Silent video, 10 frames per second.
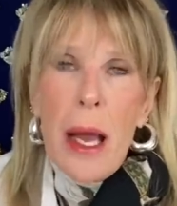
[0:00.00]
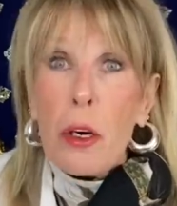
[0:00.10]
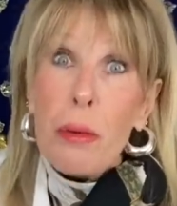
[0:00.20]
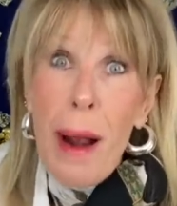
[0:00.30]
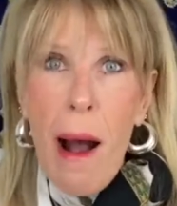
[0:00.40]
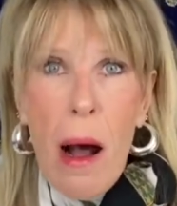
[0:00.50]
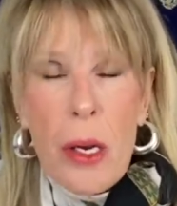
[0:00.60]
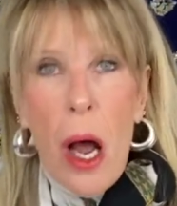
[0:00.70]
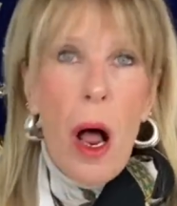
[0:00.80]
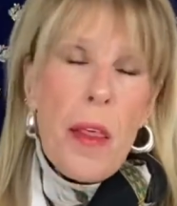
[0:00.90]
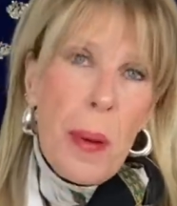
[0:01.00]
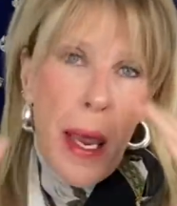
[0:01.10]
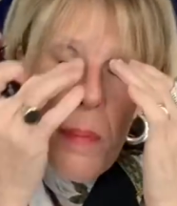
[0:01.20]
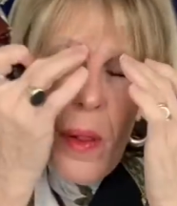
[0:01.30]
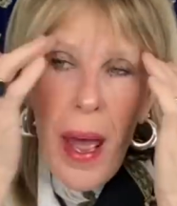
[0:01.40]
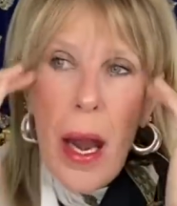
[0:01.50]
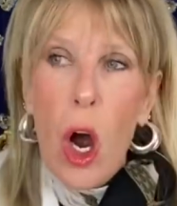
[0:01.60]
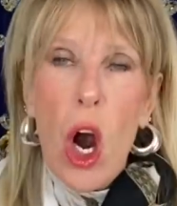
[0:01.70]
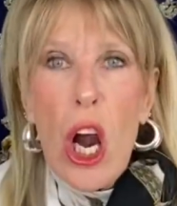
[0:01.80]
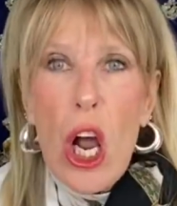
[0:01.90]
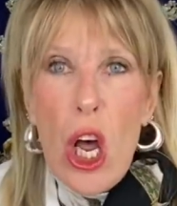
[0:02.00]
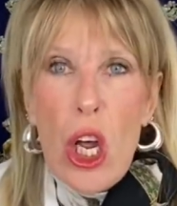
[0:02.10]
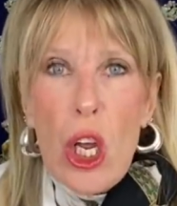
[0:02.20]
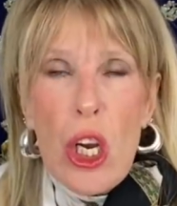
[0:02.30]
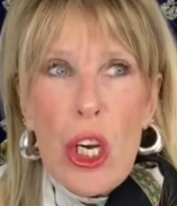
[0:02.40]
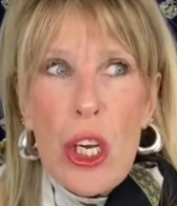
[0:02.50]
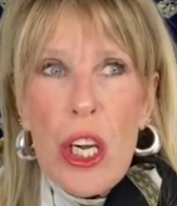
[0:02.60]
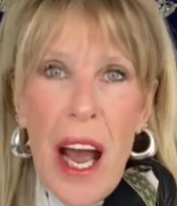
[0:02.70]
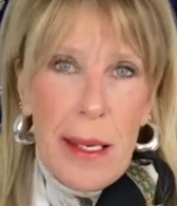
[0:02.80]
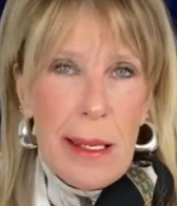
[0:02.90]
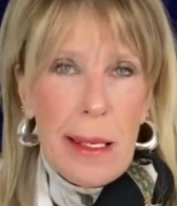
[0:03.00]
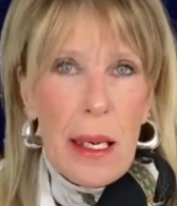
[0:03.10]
crowd, all the people that are nice,